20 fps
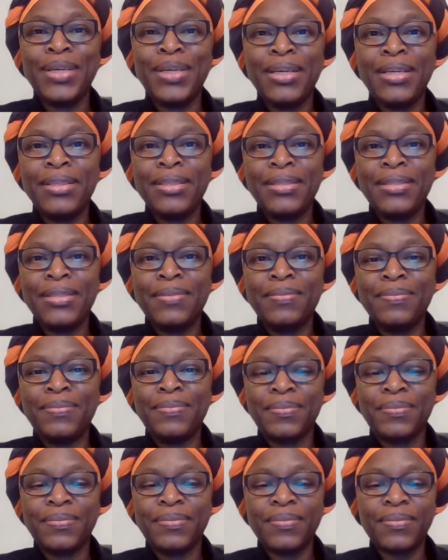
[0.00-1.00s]
But
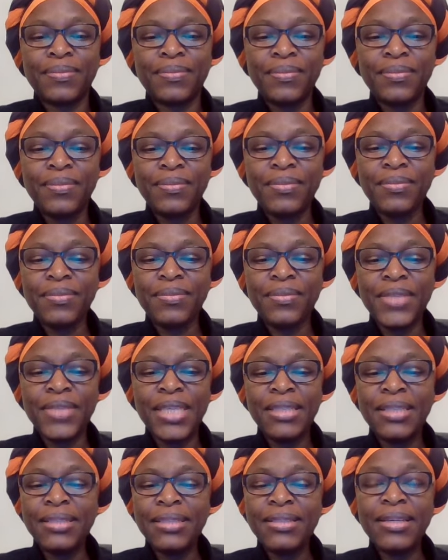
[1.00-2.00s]

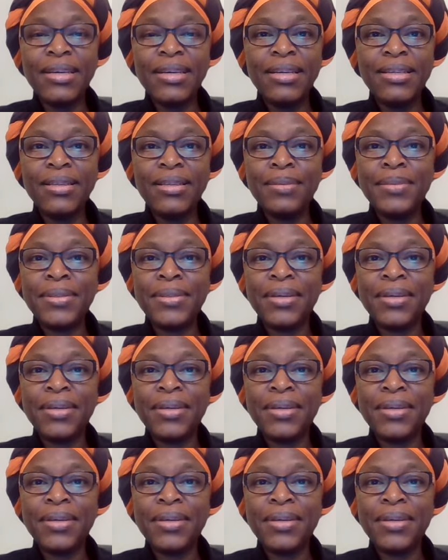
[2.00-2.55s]
it's entirely up